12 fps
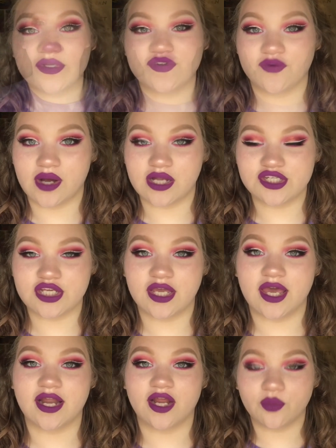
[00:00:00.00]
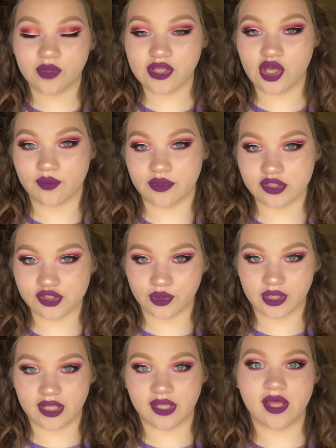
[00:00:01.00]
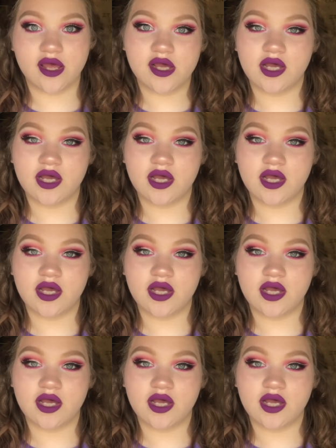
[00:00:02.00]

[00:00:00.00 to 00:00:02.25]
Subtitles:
much for watching, and I really hope you enjoyed it.